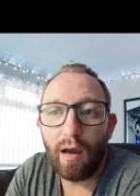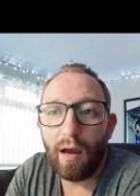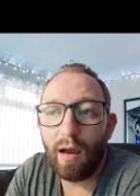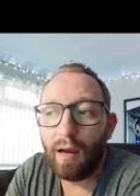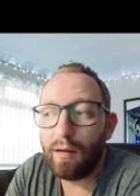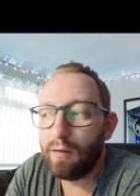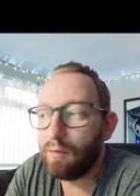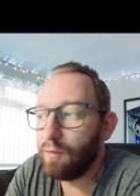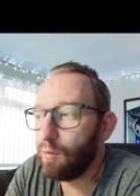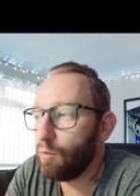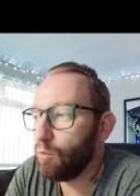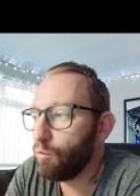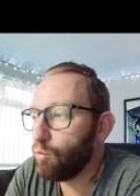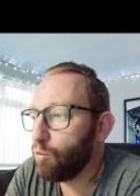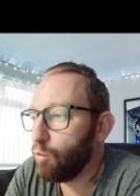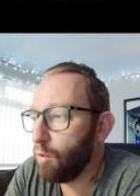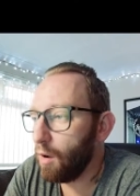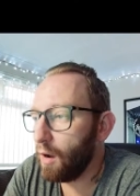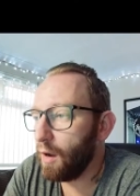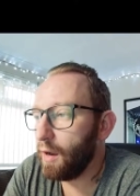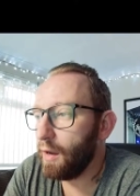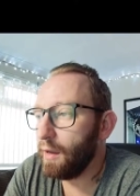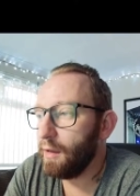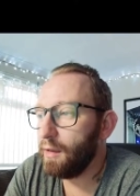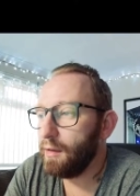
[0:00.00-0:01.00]
I don't know
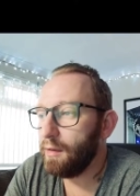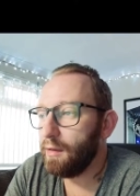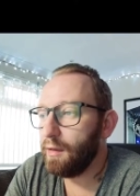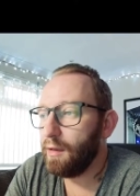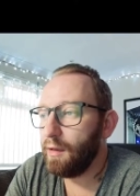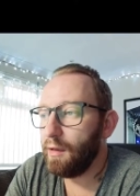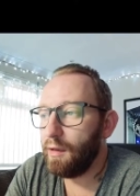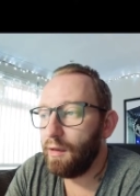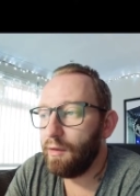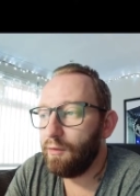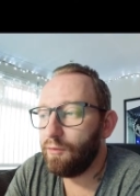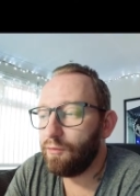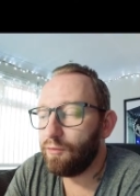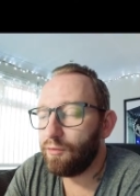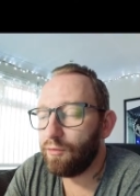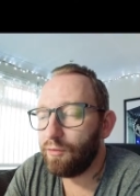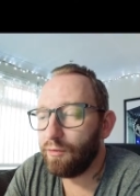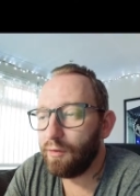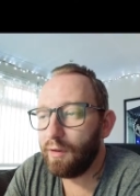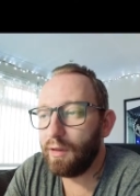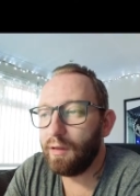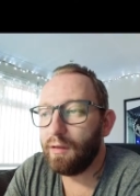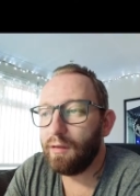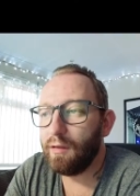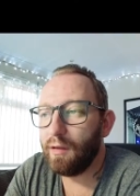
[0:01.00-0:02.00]
why, it's
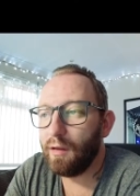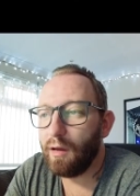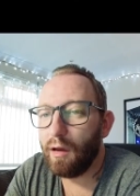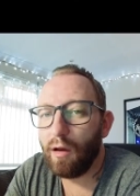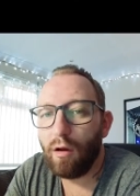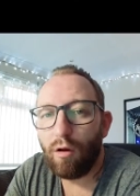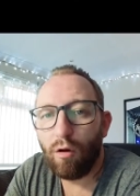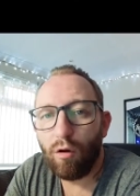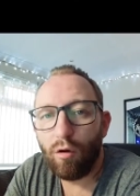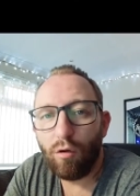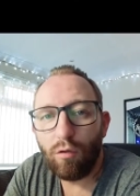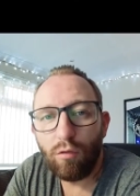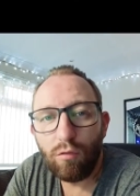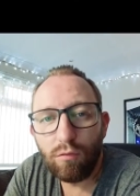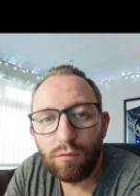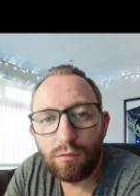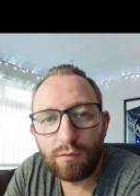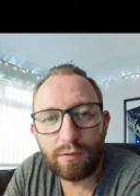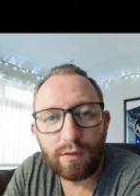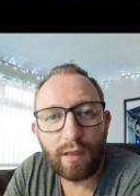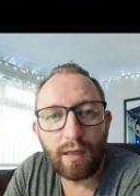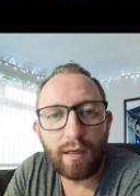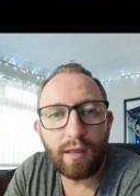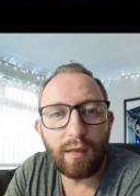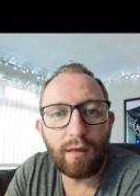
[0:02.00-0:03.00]
just like a whole
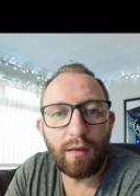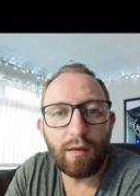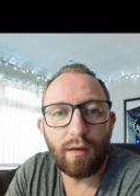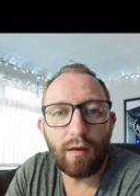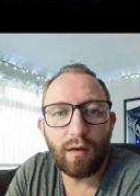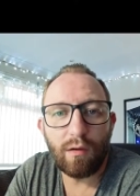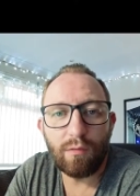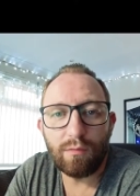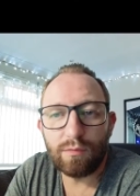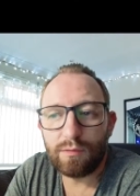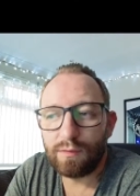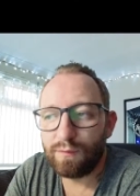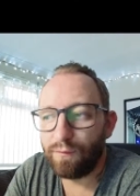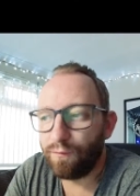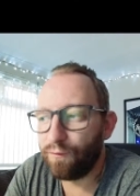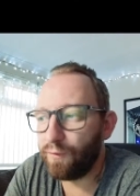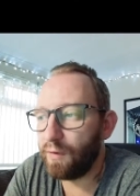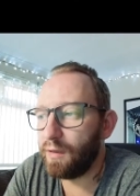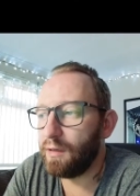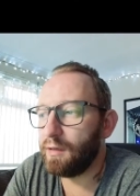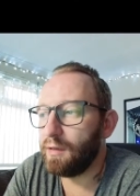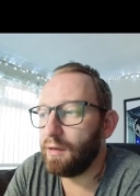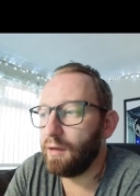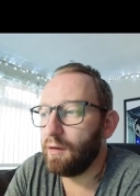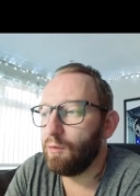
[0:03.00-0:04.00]
day I was
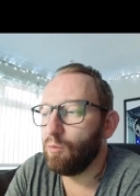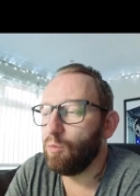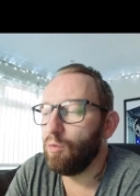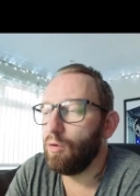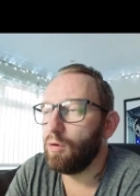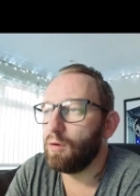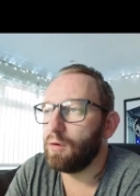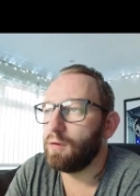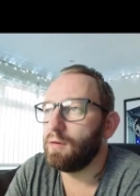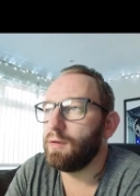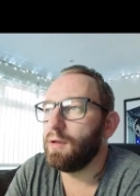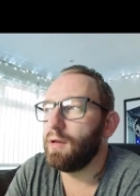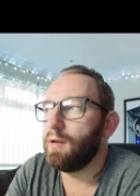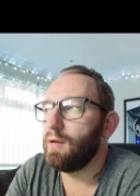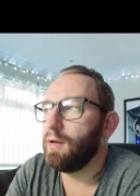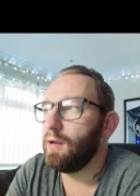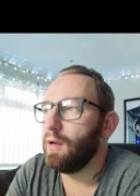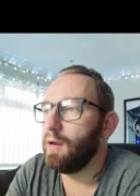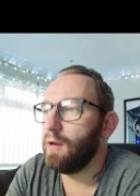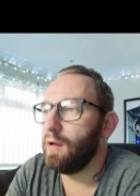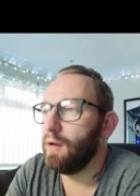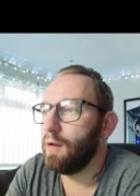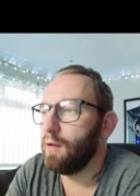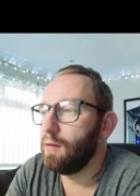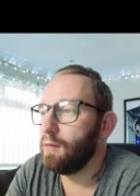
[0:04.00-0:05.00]
feeling at work that
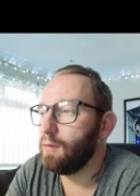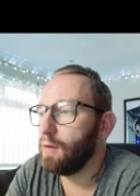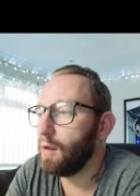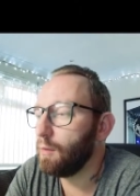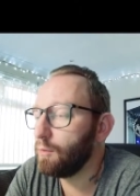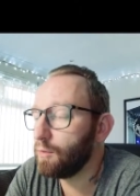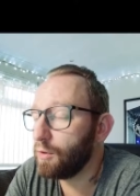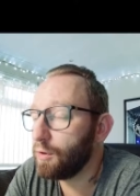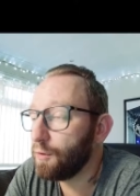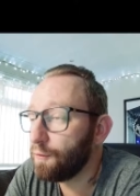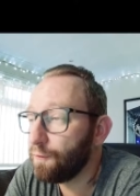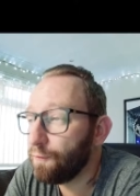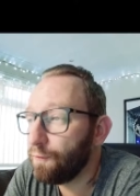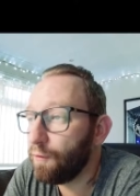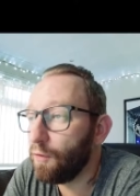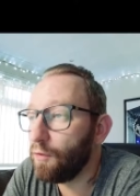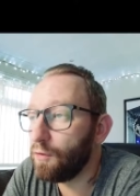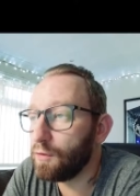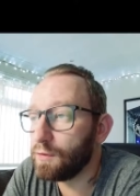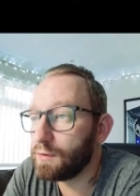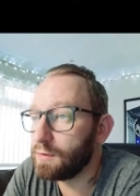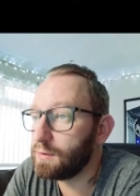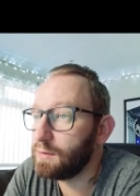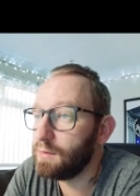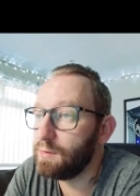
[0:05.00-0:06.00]
I'm gonna
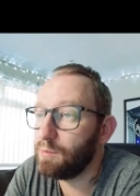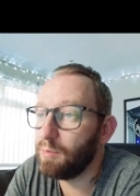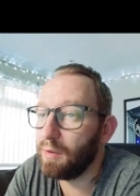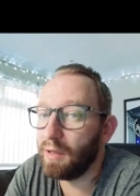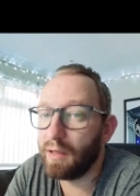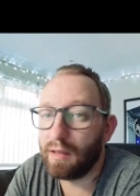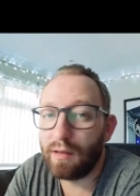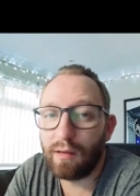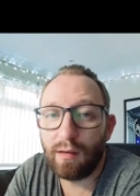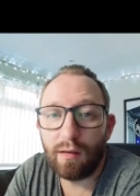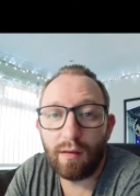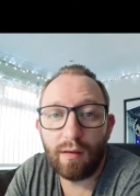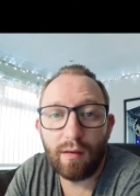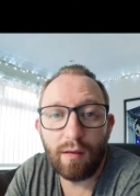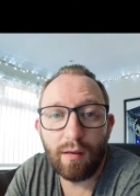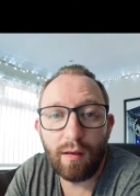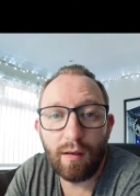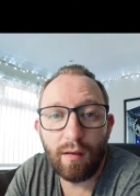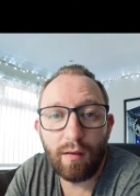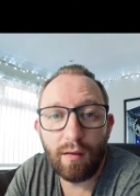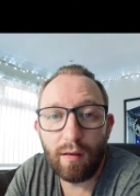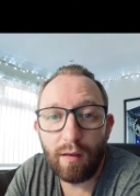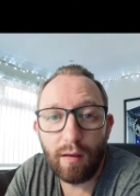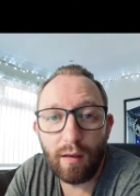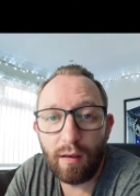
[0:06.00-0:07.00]
fall asleep like
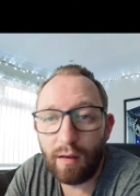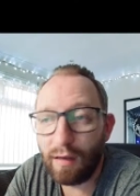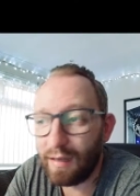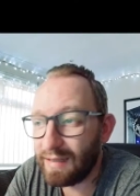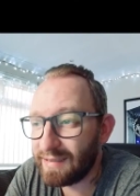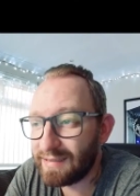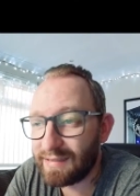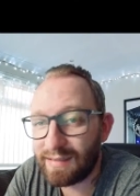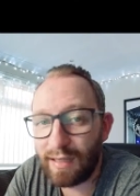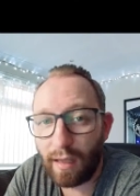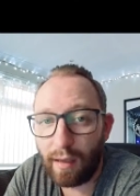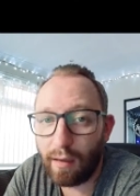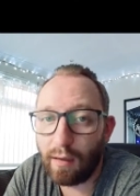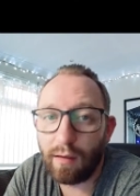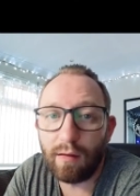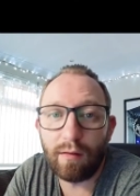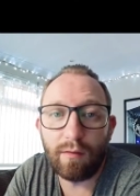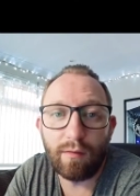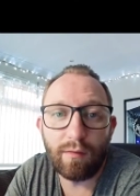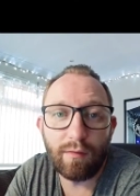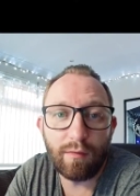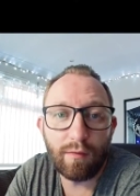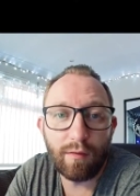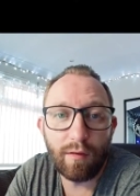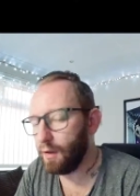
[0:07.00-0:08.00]
in a
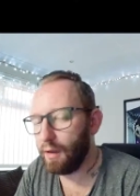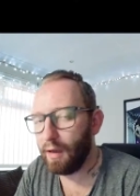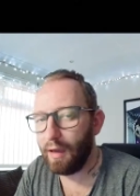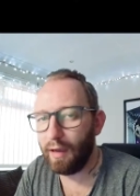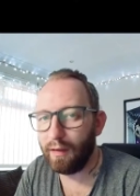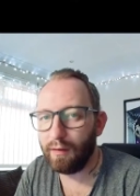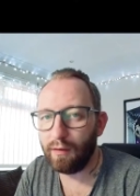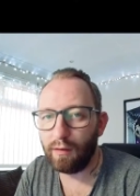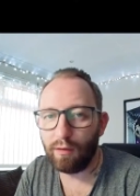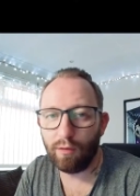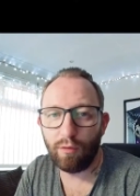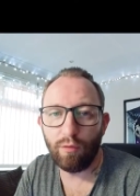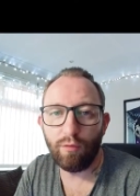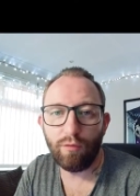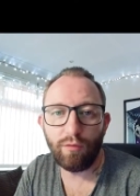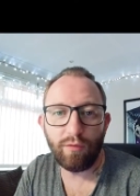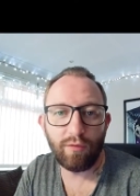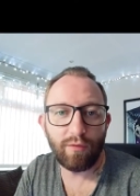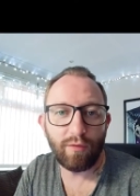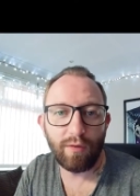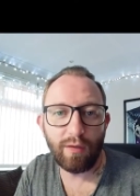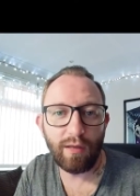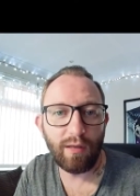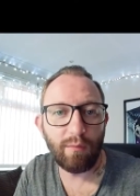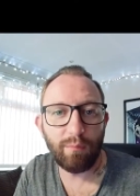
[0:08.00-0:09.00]
second. I had a good
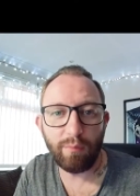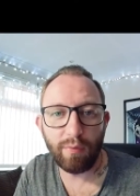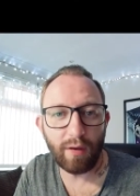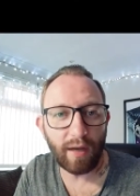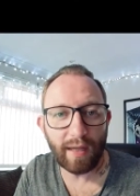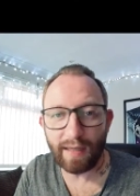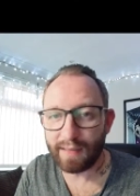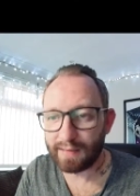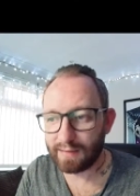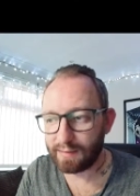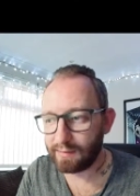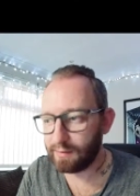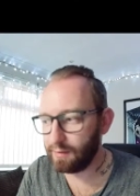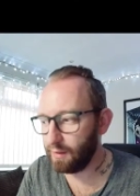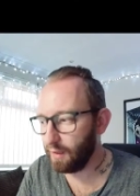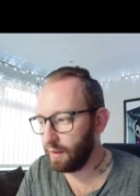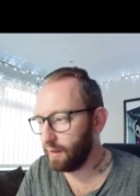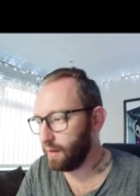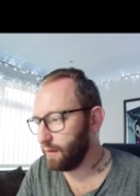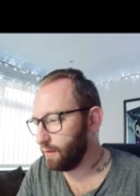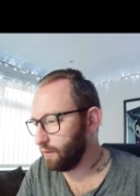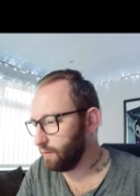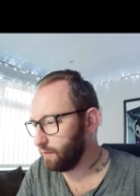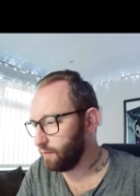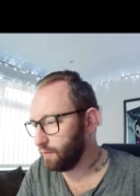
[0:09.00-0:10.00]
sleep last
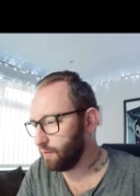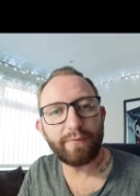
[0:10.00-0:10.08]
night.